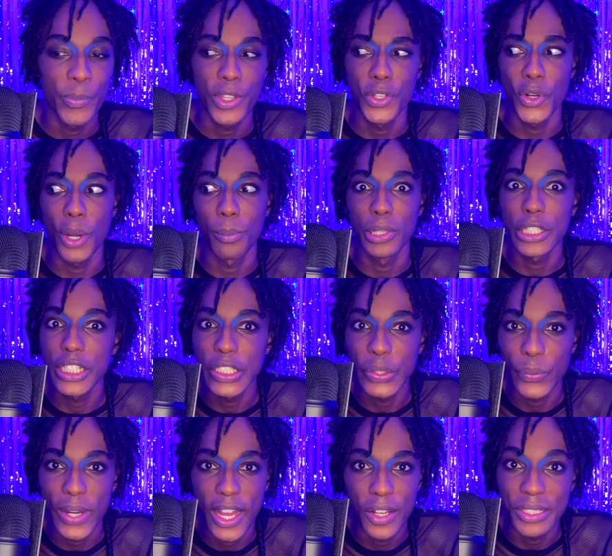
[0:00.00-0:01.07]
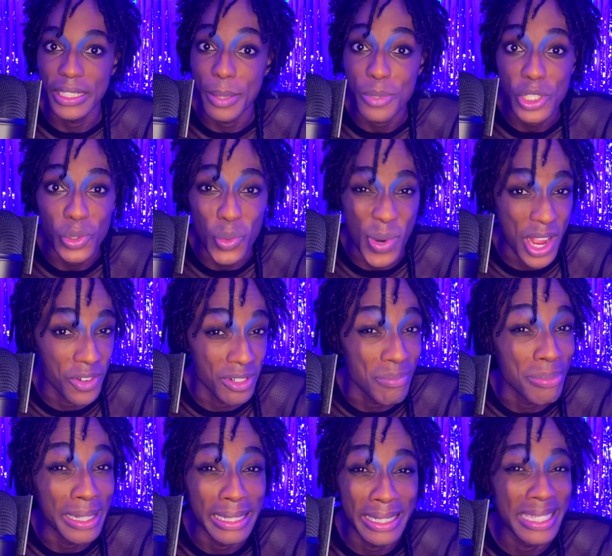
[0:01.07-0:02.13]
I'm looking around and I'm surrounded
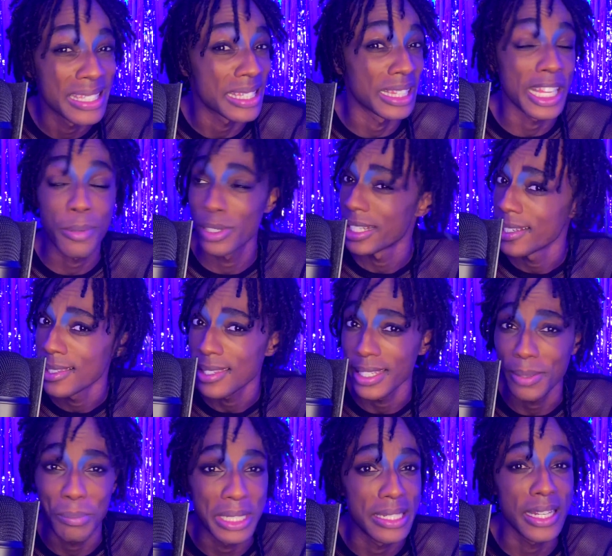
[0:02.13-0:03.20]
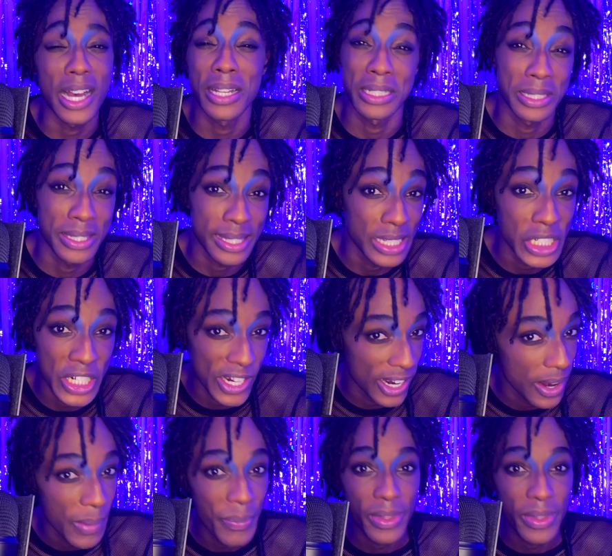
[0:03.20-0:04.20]
by celebrities, like Madonna's here,